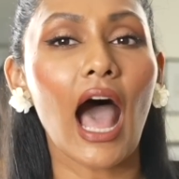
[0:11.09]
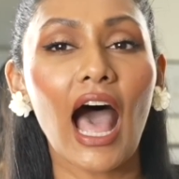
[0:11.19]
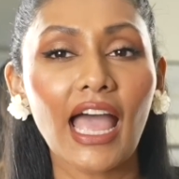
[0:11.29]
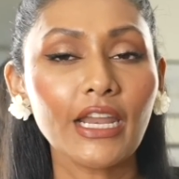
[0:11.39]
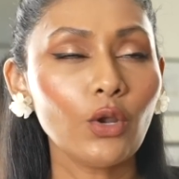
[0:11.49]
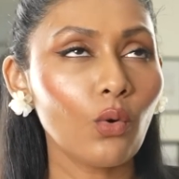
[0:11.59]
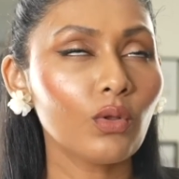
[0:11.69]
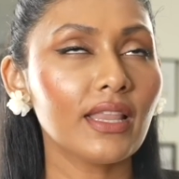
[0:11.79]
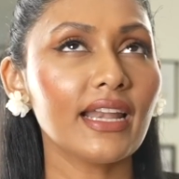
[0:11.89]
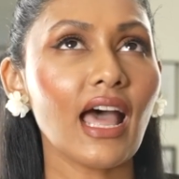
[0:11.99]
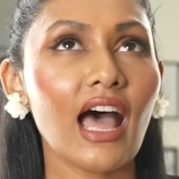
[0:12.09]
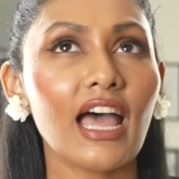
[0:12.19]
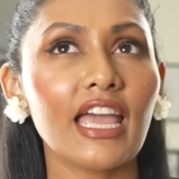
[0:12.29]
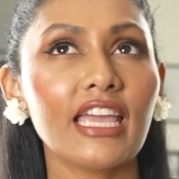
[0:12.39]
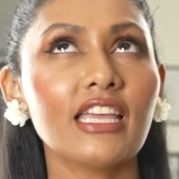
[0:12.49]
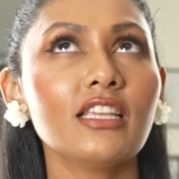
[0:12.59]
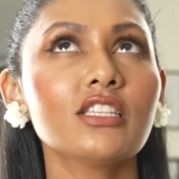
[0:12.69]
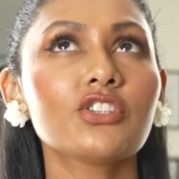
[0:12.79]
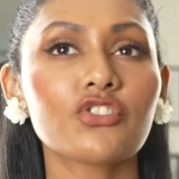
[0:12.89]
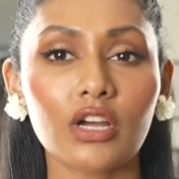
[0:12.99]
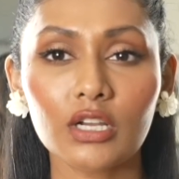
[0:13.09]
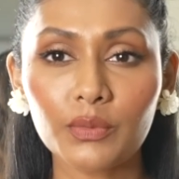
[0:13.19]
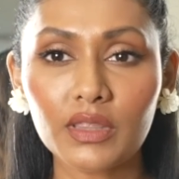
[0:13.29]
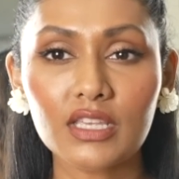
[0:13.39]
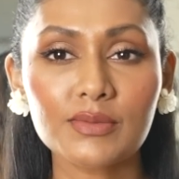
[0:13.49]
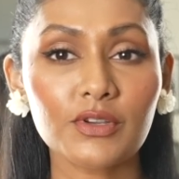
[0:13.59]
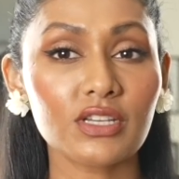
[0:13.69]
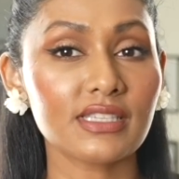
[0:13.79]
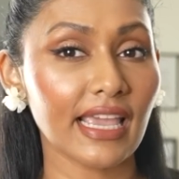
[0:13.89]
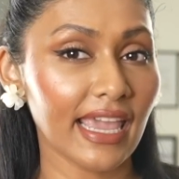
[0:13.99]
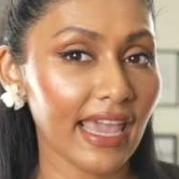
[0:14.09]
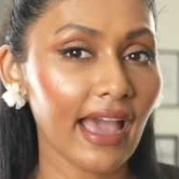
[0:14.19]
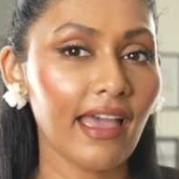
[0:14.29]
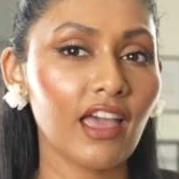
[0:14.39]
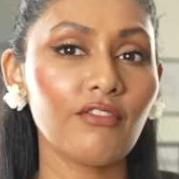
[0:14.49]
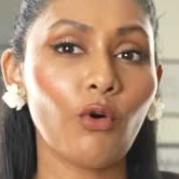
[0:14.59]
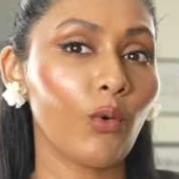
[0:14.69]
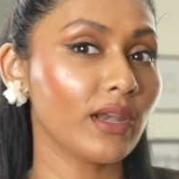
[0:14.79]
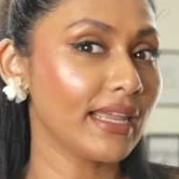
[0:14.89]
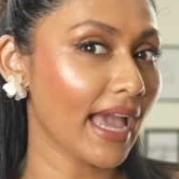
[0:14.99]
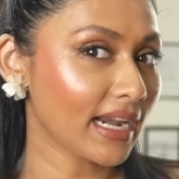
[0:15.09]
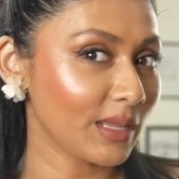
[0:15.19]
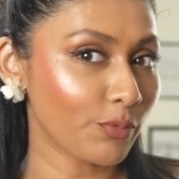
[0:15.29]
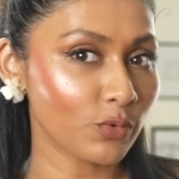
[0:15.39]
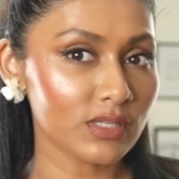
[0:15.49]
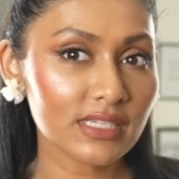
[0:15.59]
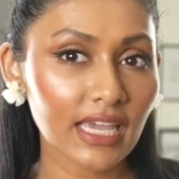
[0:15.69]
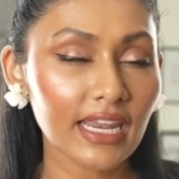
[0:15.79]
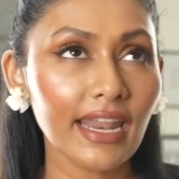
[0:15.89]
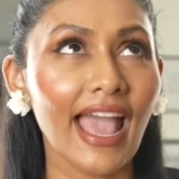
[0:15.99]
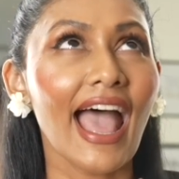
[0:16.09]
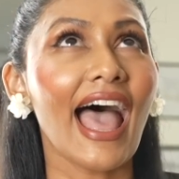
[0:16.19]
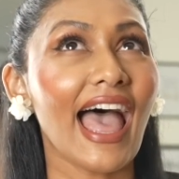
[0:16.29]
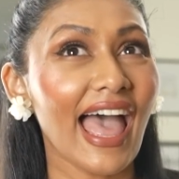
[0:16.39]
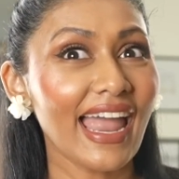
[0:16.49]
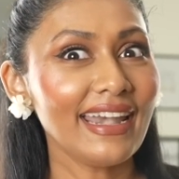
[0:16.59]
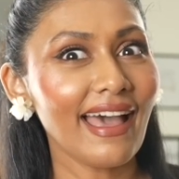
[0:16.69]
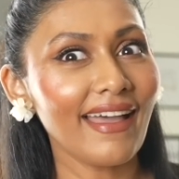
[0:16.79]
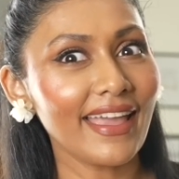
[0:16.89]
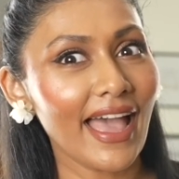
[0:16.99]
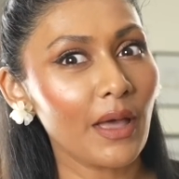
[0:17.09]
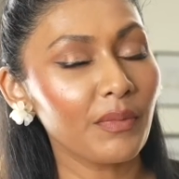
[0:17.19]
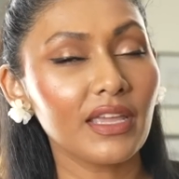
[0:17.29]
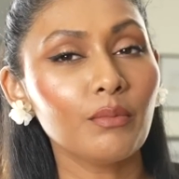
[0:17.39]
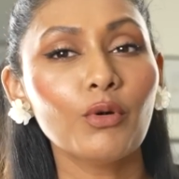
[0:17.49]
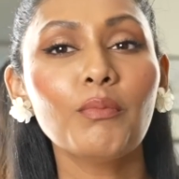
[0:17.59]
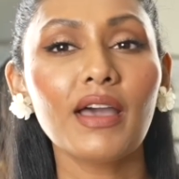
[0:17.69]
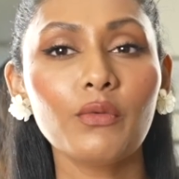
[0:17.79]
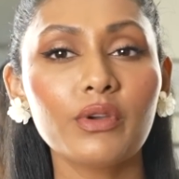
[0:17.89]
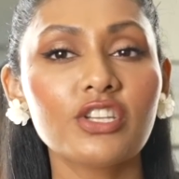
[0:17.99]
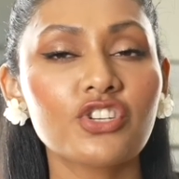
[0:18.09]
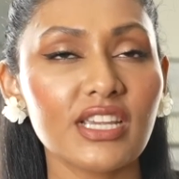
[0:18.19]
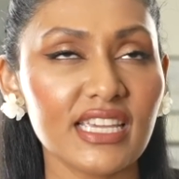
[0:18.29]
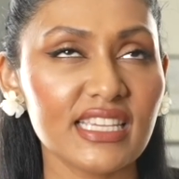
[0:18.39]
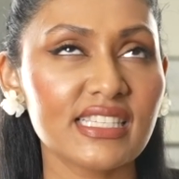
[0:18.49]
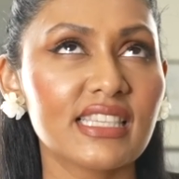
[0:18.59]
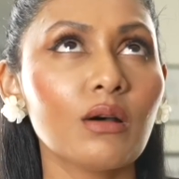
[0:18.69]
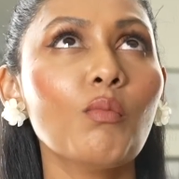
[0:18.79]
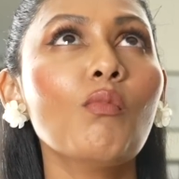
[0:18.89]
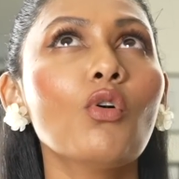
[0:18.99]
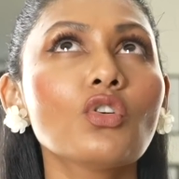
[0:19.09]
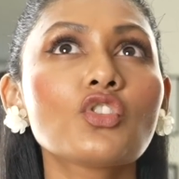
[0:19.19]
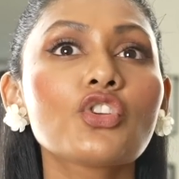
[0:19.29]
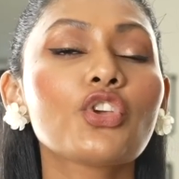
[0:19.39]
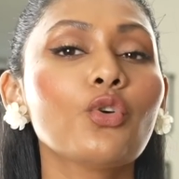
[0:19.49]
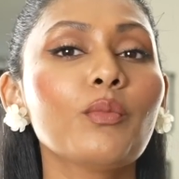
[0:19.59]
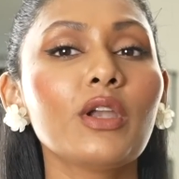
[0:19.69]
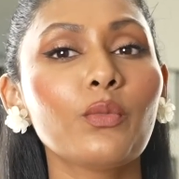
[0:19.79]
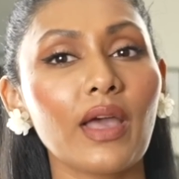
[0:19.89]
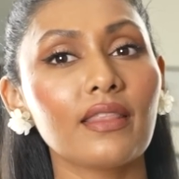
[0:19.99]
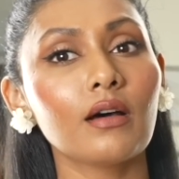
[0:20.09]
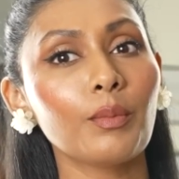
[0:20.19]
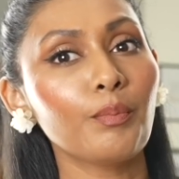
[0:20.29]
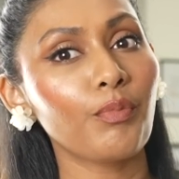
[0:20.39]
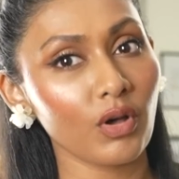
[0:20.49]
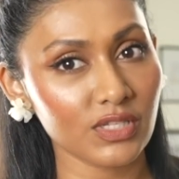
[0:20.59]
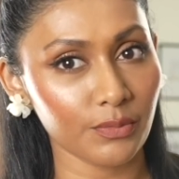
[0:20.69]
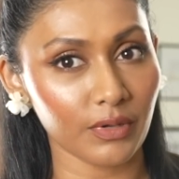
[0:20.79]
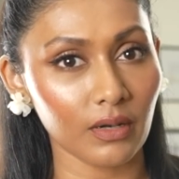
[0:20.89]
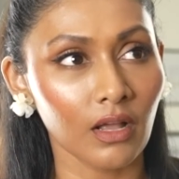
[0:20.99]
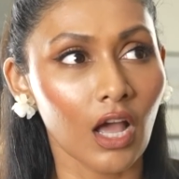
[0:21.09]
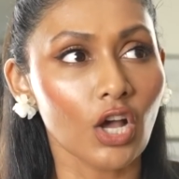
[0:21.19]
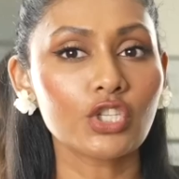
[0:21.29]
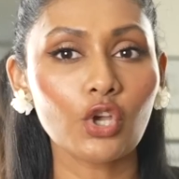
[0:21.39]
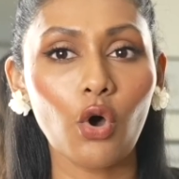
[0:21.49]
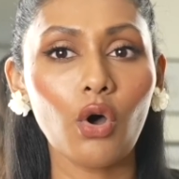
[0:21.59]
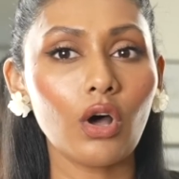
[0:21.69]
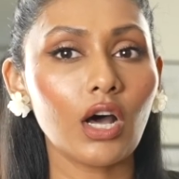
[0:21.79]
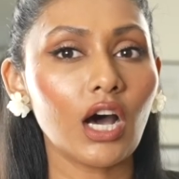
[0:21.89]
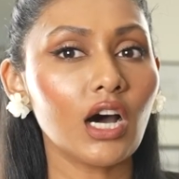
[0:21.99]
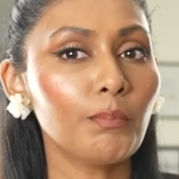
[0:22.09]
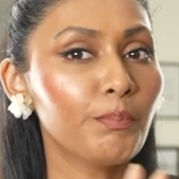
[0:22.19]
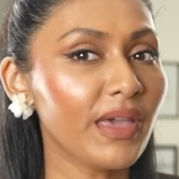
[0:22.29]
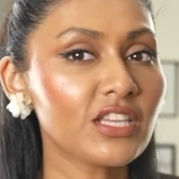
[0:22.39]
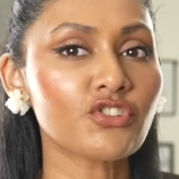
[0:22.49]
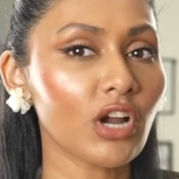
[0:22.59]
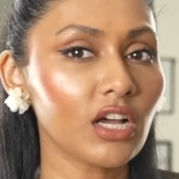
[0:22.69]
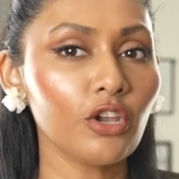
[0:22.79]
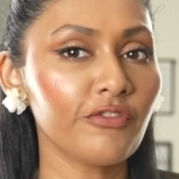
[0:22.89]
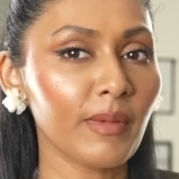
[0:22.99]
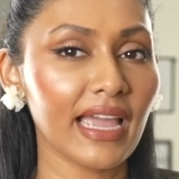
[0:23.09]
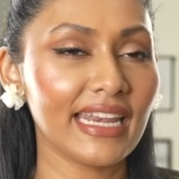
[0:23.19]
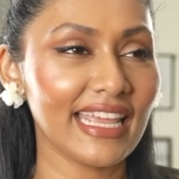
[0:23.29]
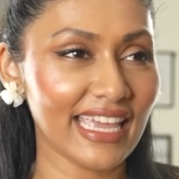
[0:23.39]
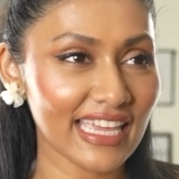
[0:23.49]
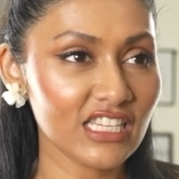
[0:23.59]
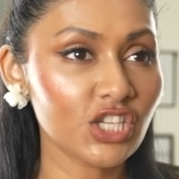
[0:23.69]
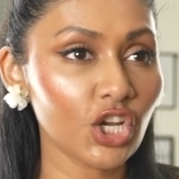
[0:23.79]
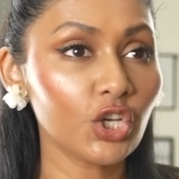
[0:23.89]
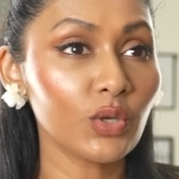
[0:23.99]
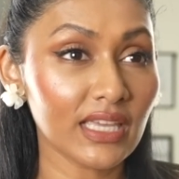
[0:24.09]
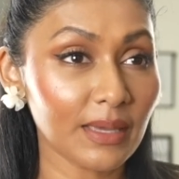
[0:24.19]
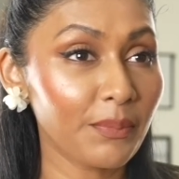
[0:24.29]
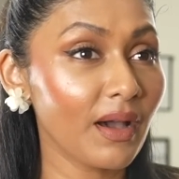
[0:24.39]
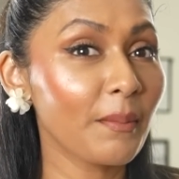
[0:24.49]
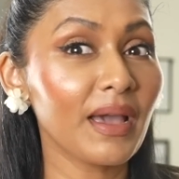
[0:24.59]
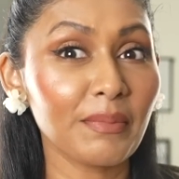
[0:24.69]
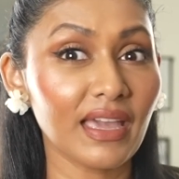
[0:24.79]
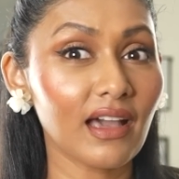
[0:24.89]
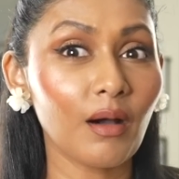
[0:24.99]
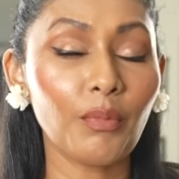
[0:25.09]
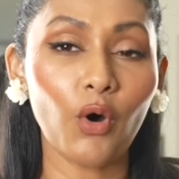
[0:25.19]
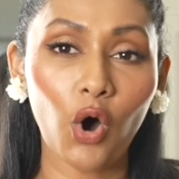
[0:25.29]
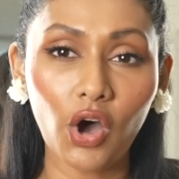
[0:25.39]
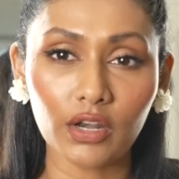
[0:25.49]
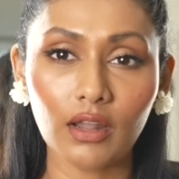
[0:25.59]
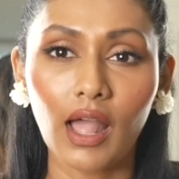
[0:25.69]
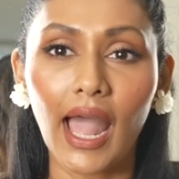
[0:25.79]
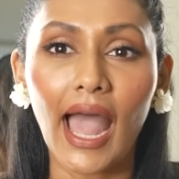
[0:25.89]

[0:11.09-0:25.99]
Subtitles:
I know that I struggle with this because I have oily acne prone skin and I am in Mumbai, which is the most humid weather possible. So a big struggle of mine is to keep my makeup on,